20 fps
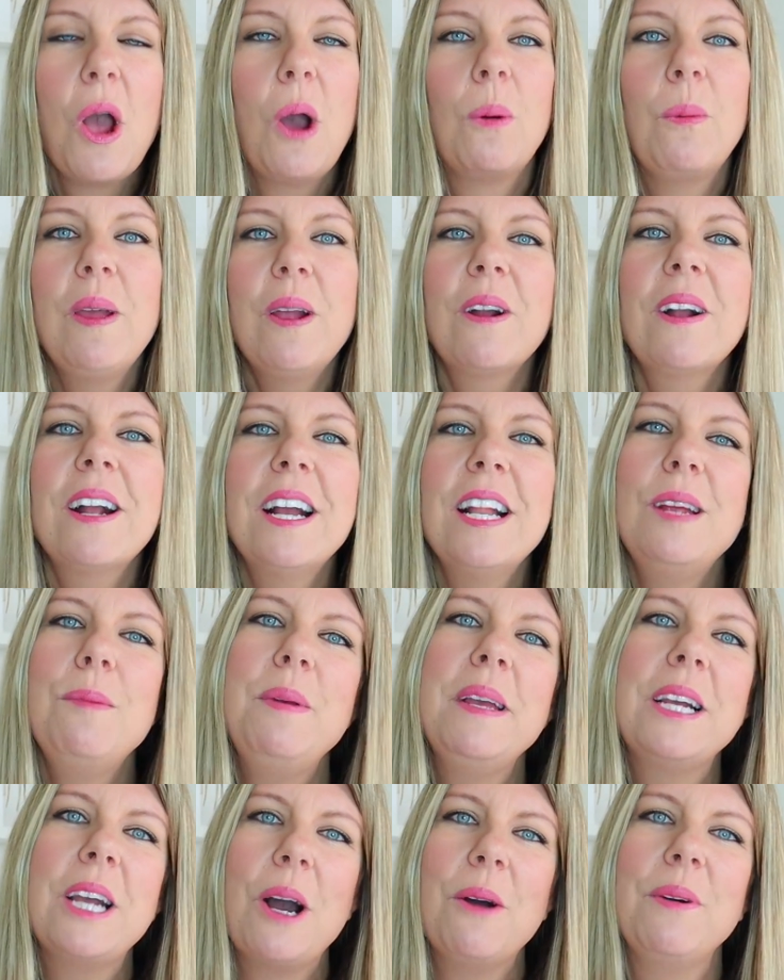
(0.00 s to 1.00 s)
We are going to
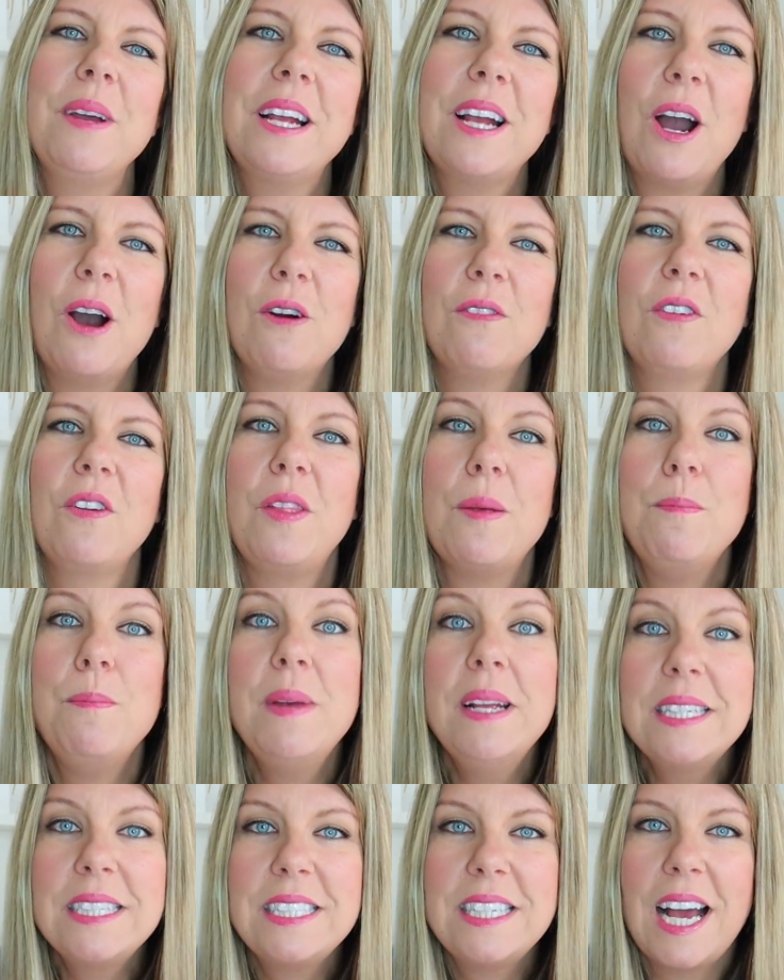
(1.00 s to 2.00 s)
be going over the
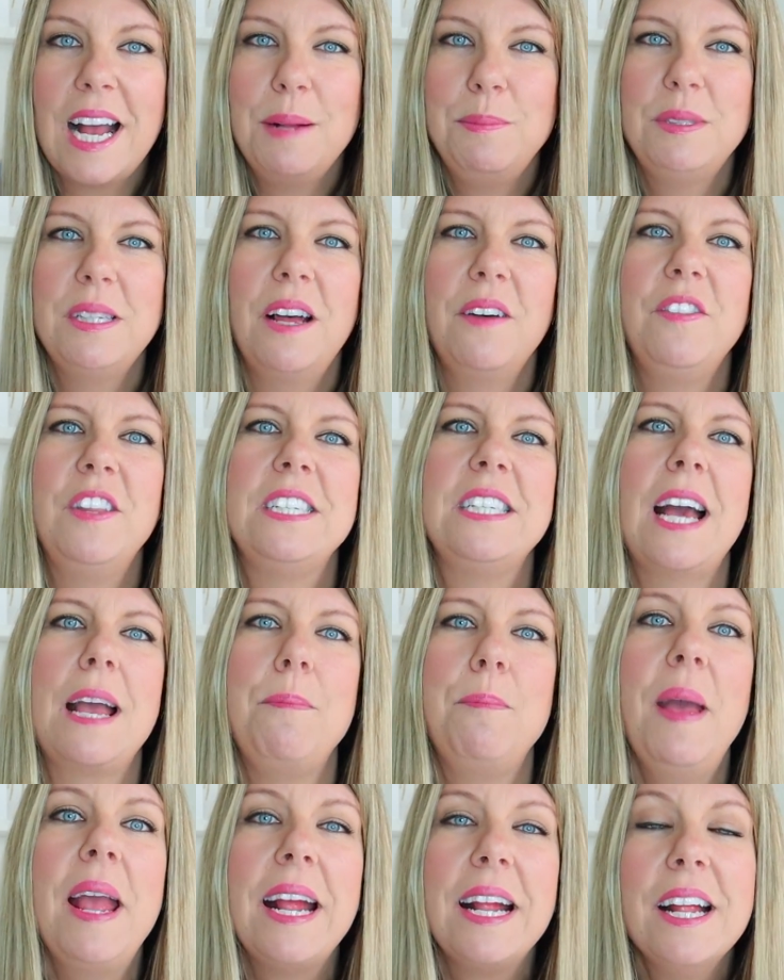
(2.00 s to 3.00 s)
mistypes of the
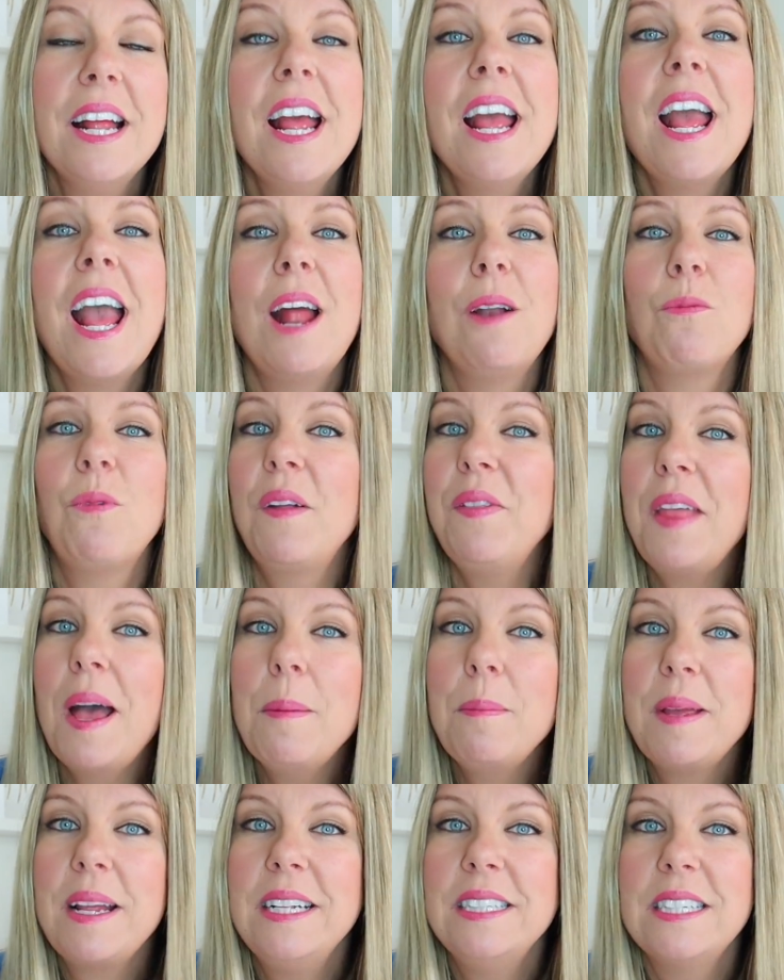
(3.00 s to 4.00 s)
type 8. And what
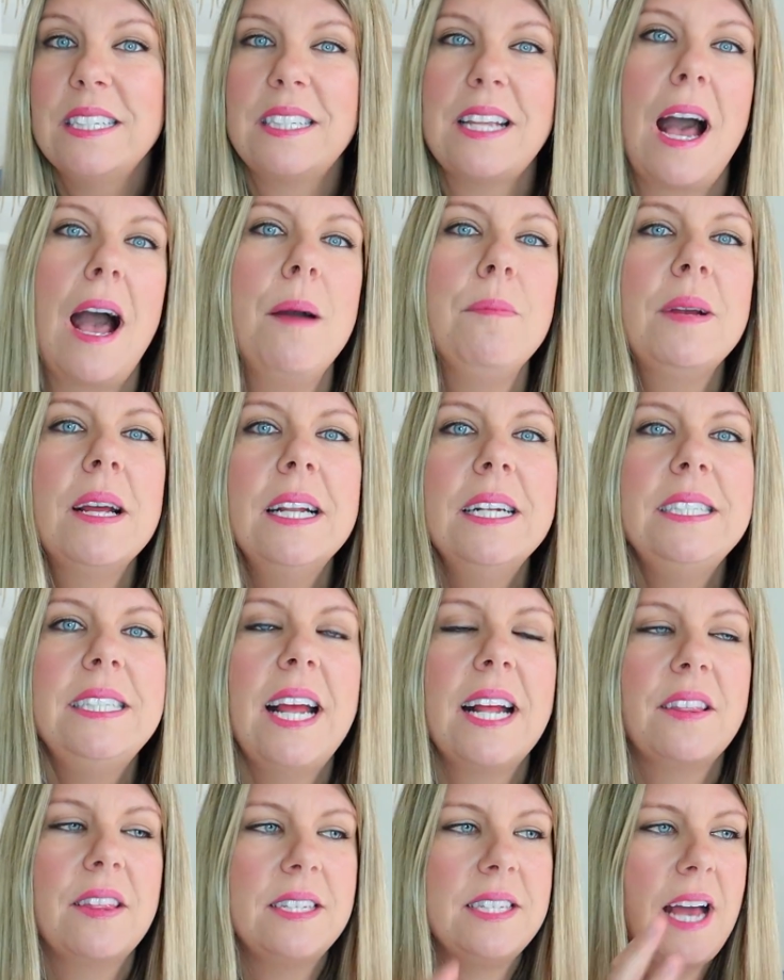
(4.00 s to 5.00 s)
that means is I'm going to
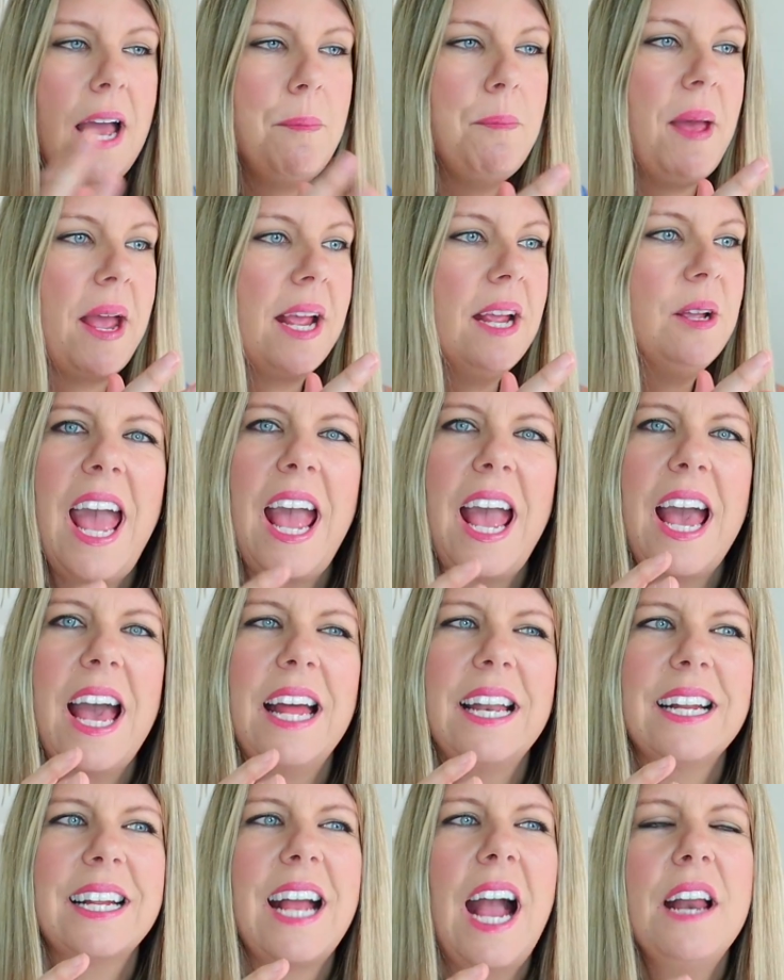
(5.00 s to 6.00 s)
take the type 8
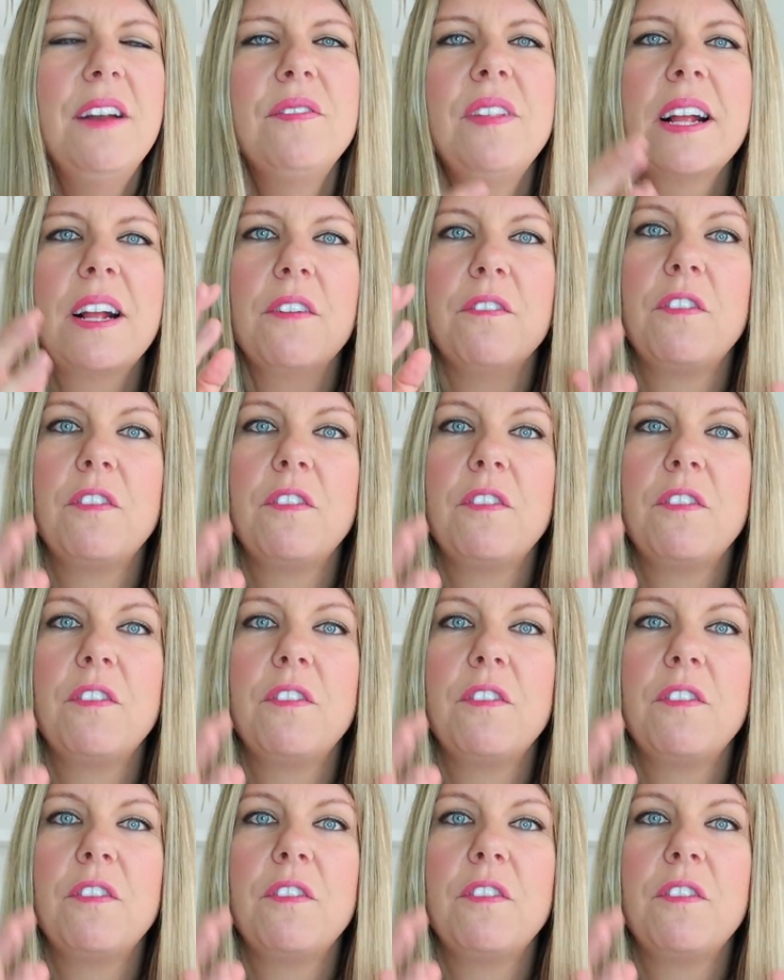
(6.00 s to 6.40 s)
and kind of like a